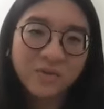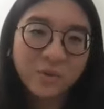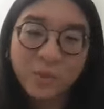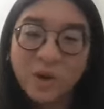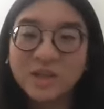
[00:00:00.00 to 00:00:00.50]

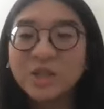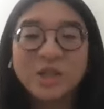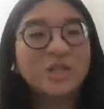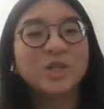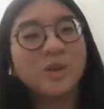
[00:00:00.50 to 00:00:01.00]
If you want to
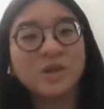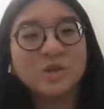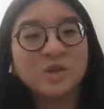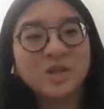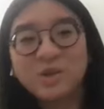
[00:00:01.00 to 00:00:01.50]
change
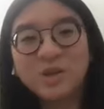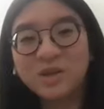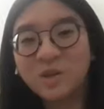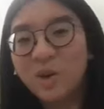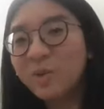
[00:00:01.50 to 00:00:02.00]
specialty, you
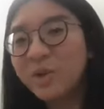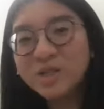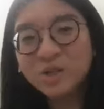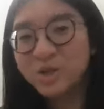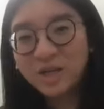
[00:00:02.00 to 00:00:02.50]
can
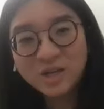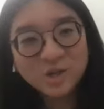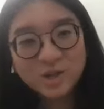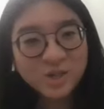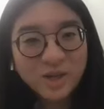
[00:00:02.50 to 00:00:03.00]
always
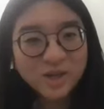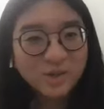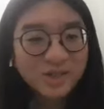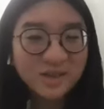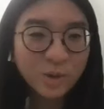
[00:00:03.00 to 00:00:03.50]
change the
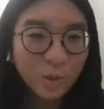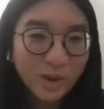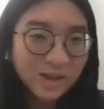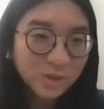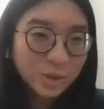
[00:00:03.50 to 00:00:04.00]
specialty and go
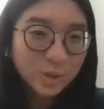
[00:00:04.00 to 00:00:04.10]
back